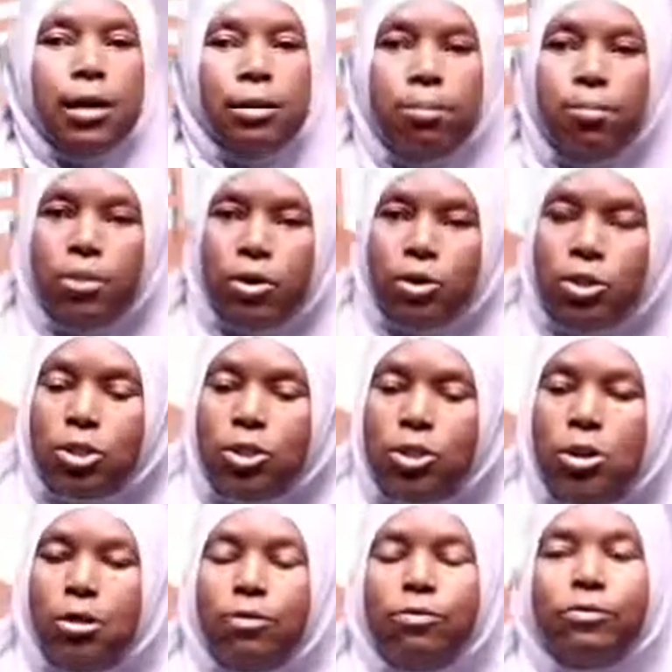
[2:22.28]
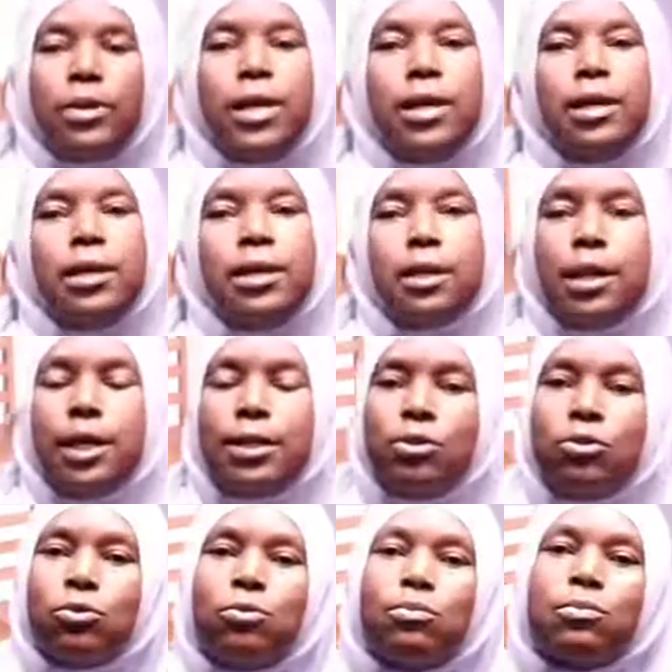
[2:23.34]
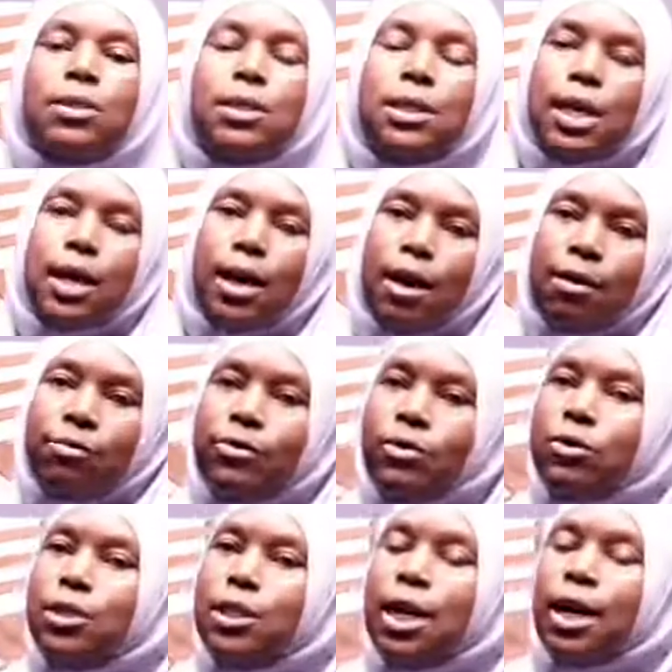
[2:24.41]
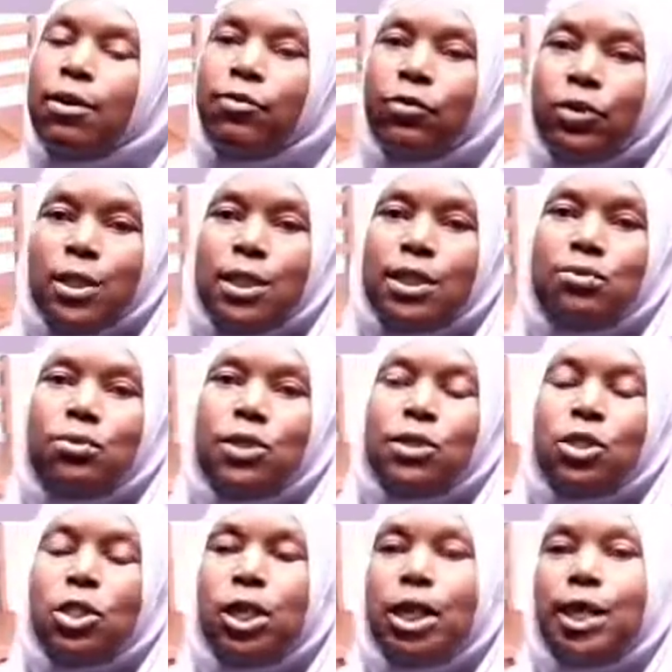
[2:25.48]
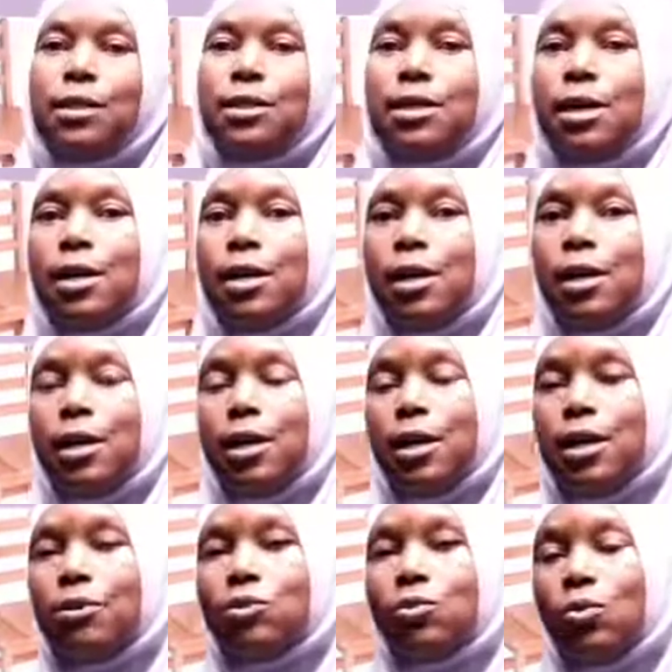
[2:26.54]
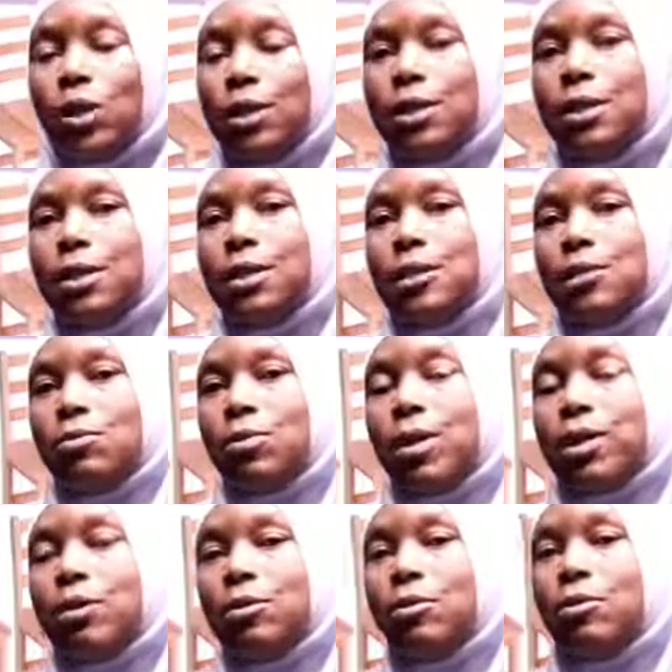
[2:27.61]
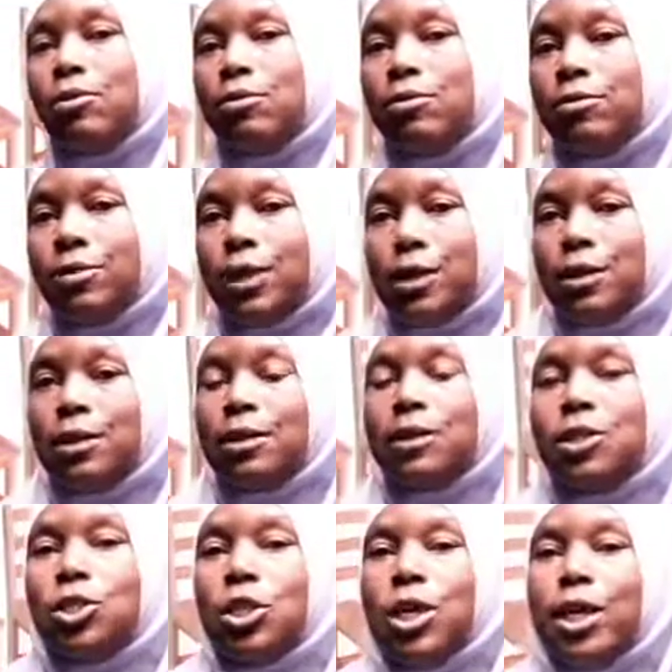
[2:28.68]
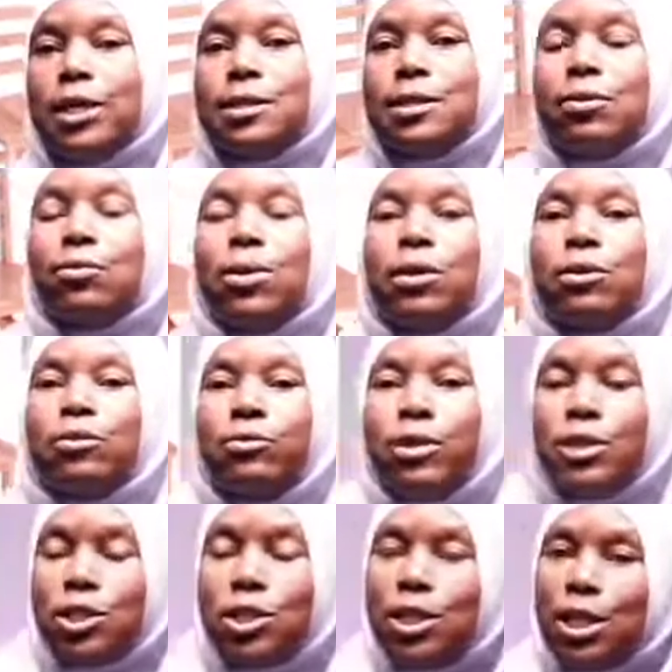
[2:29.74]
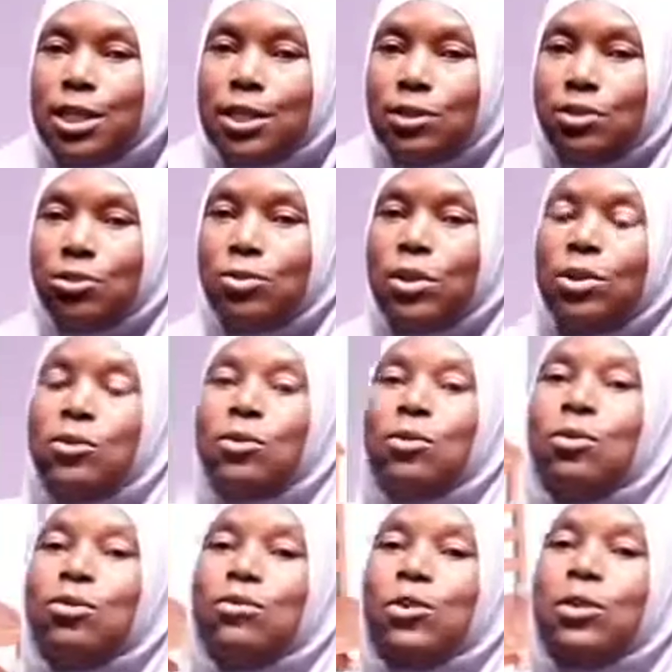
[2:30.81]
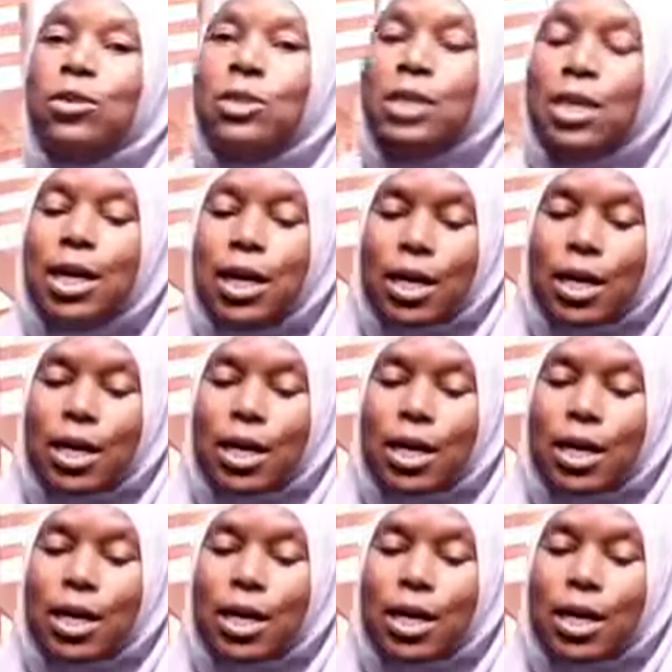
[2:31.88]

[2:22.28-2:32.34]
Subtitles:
Most of the classrooms have got fitted with chairs. And what is the work of these chairs? The work of these chairs, children, you know, of course,